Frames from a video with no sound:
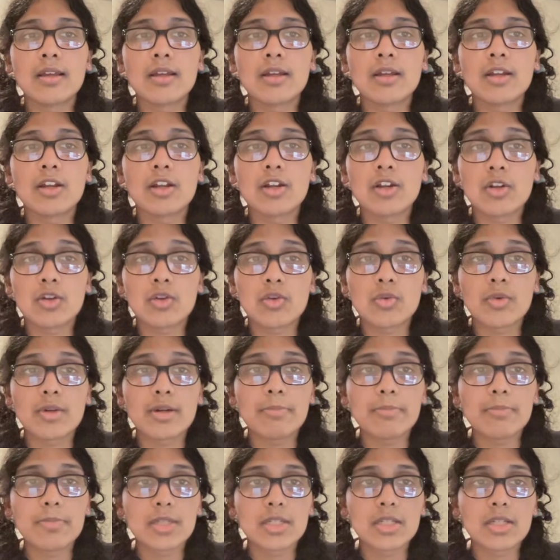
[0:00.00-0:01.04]

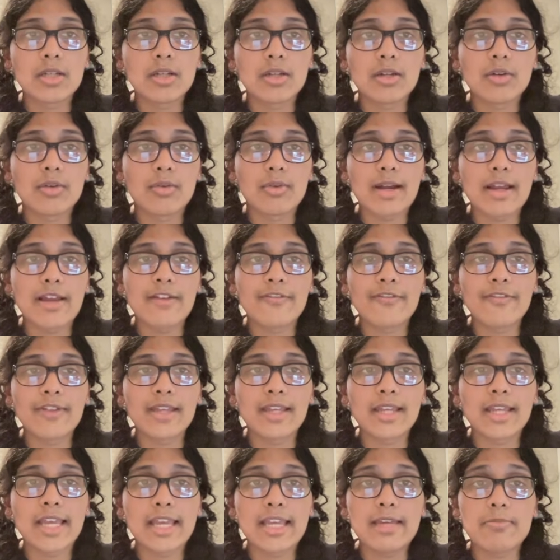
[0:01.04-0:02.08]
cryptographic
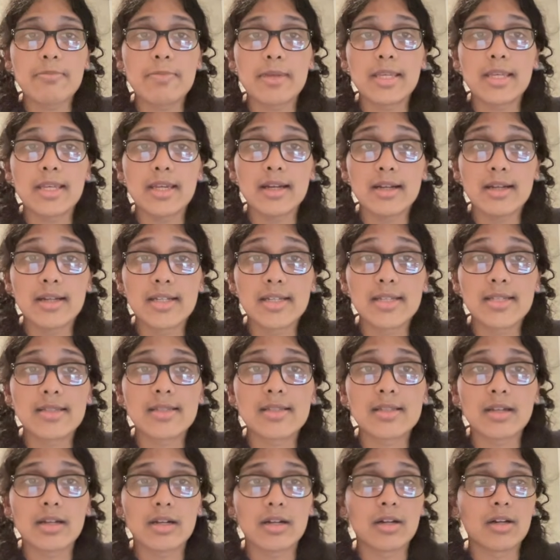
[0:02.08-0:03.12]
APIs
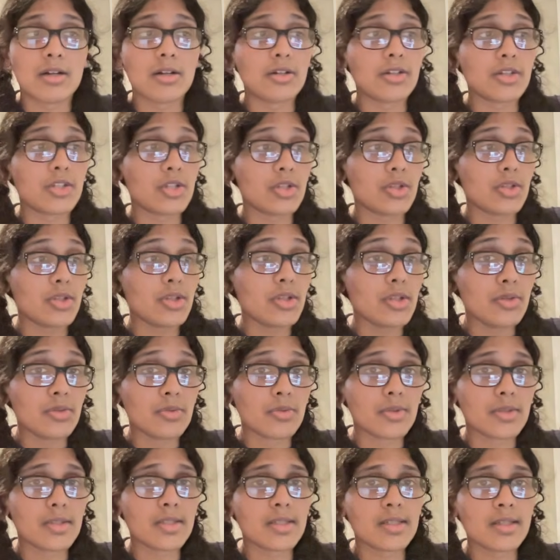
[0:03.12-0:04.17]
are to
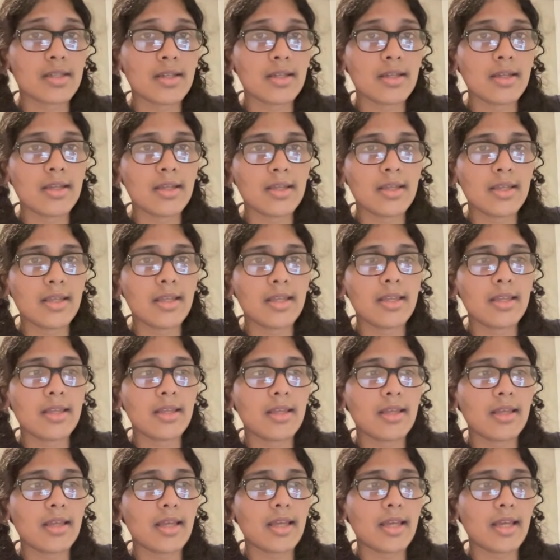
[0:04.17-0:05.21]
use.
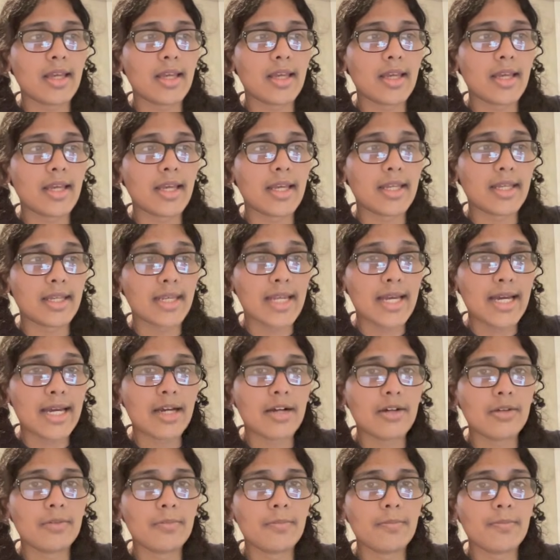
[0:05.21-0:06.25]
And
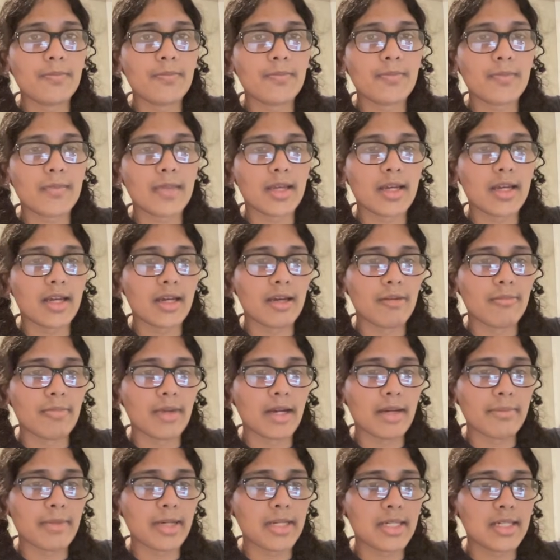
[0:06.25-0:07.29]
now I
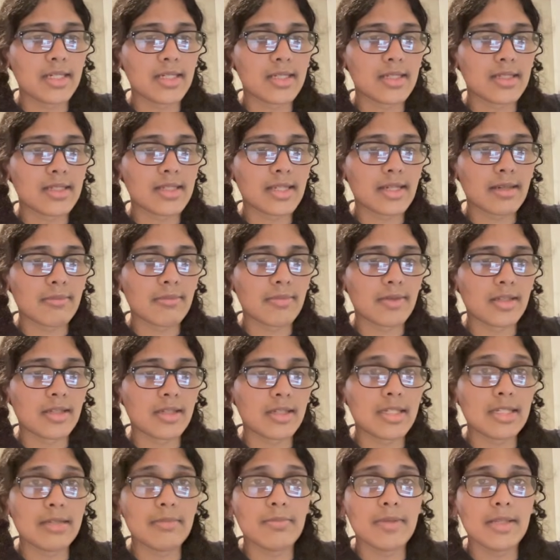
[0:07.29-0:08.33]
might need to sync the
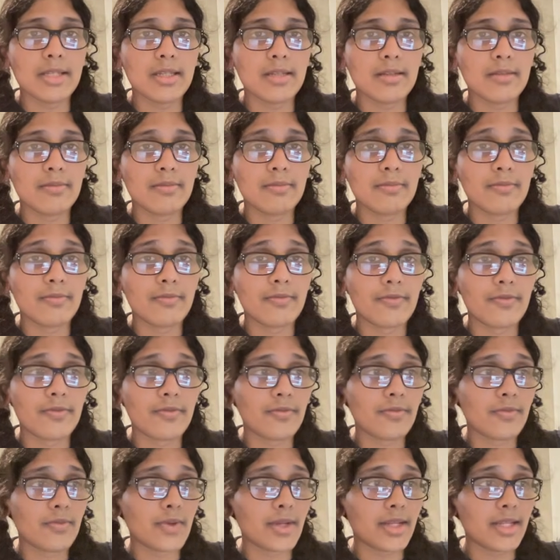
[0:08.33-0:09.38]
DB
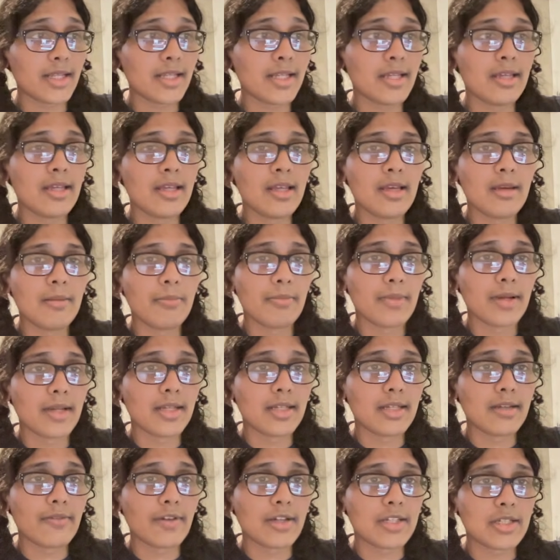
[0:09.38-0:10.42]
quickly, but
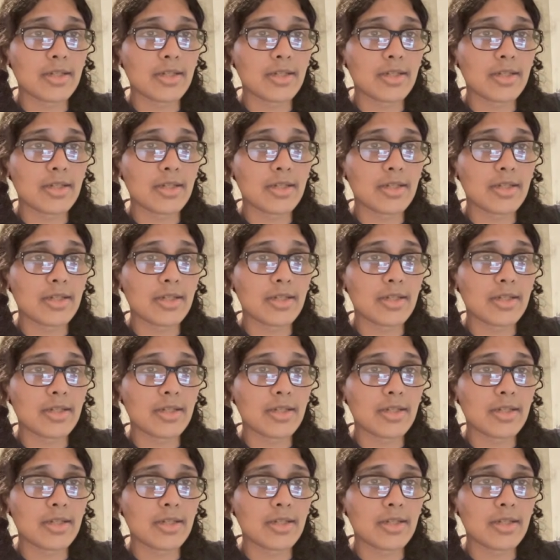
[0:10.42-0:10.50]
if I jump